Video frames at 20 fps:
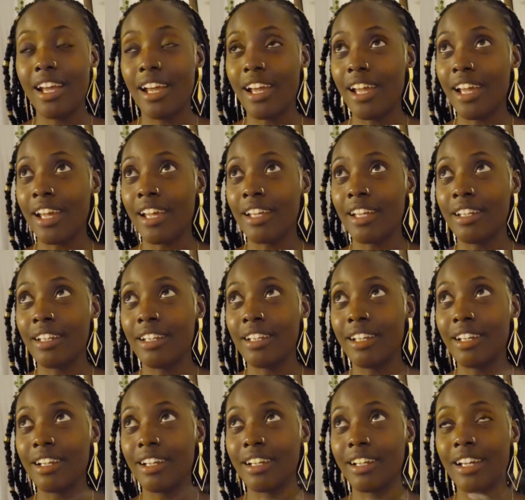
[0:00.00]

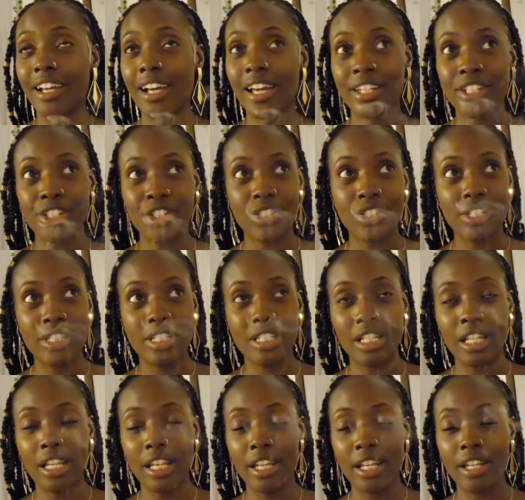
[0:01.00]
and God is just
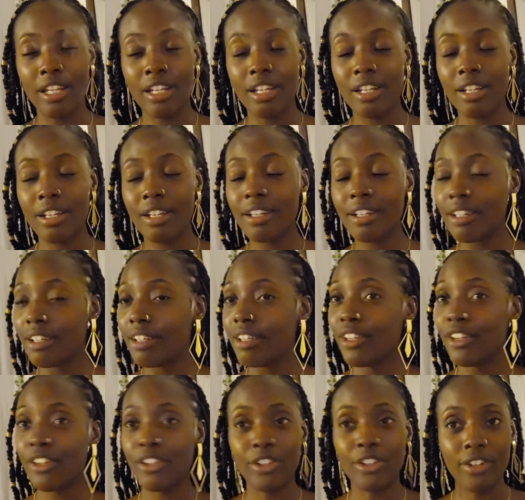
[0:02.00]
like,
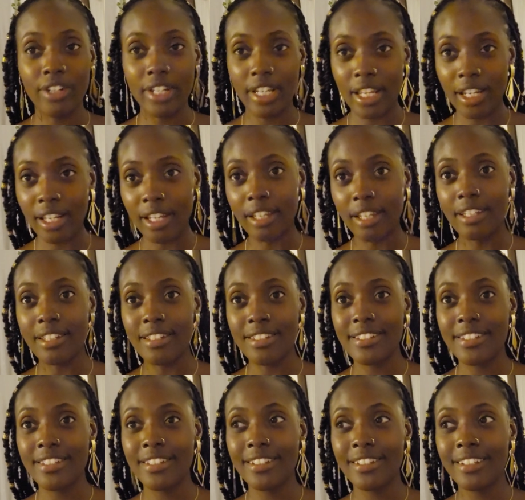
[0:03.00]
you're getting
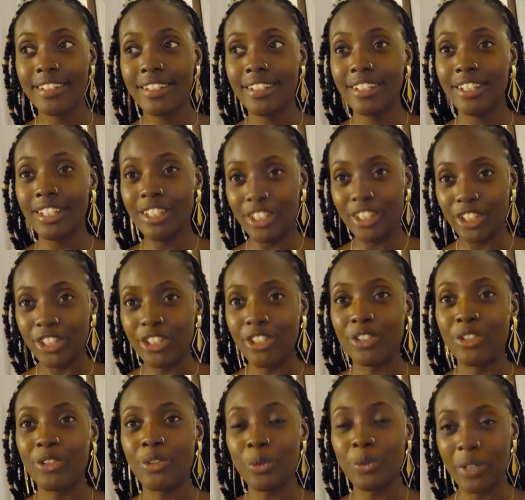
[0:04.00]
it,
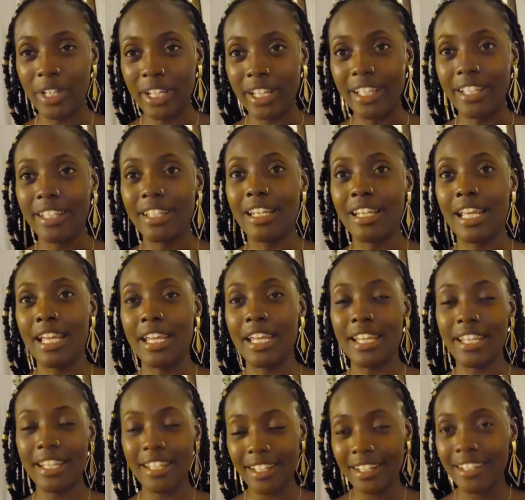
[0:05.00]
you're doing it,
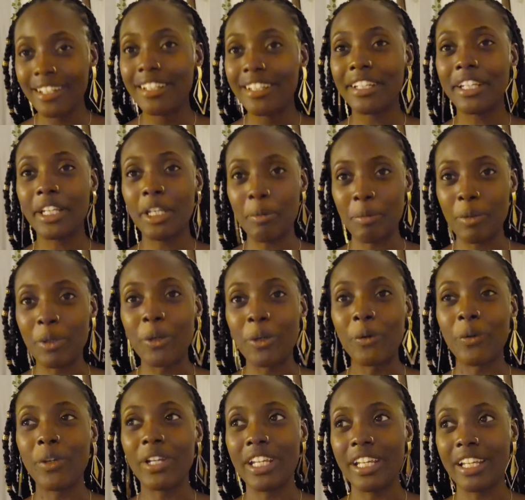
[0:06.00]
like, keep
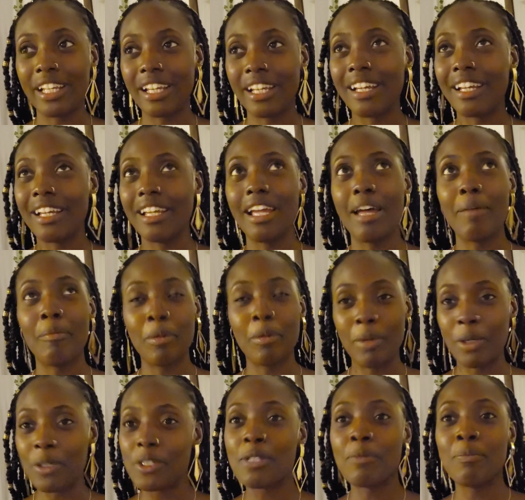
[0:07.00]
going, I'm
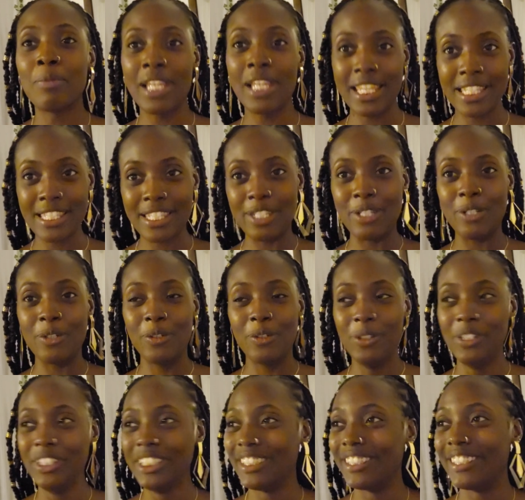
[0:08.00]
about to bless
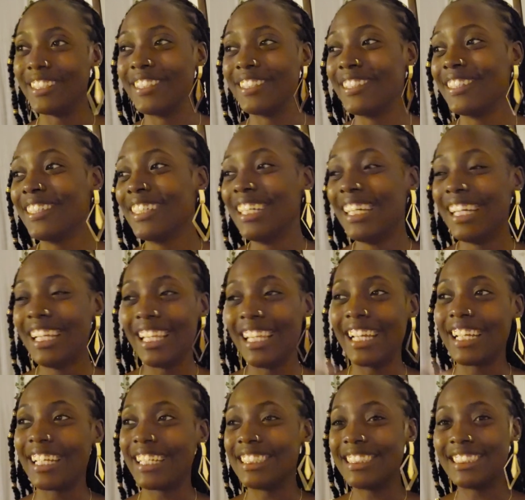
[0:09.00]
you, you know?
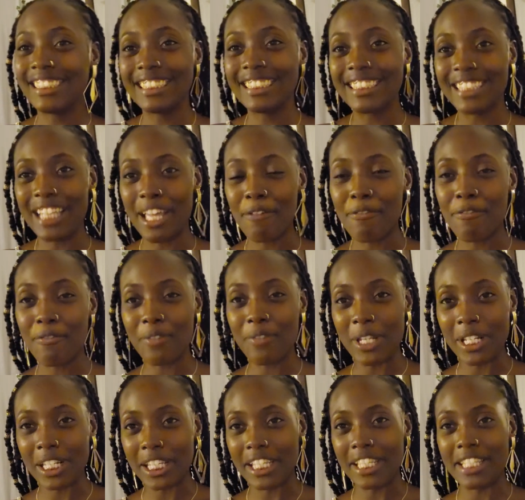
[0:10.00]
Like, it's just that
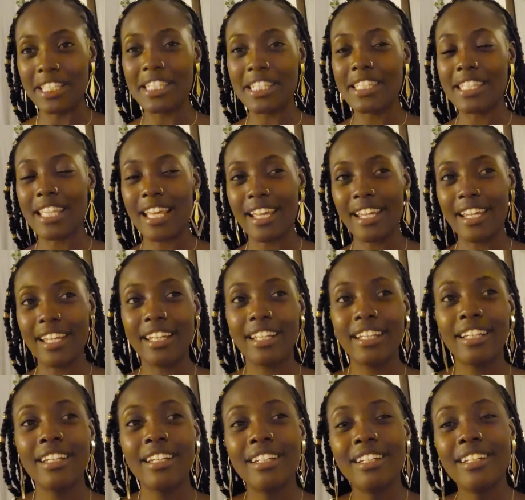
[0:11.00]
feeling inside.
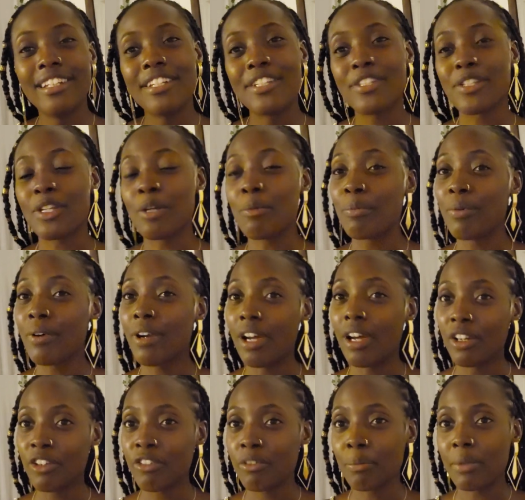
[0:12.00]
So I'm
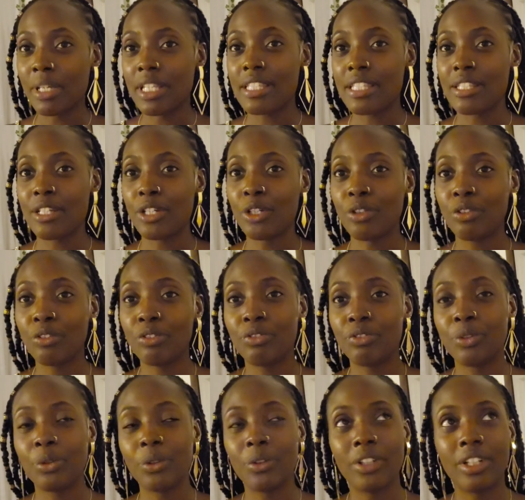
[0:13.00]
proud of myself
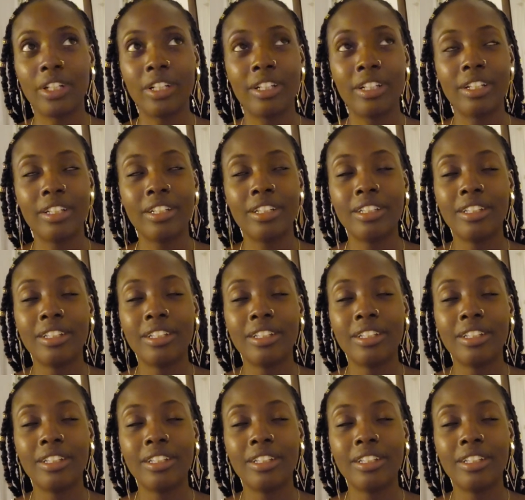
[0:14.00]
for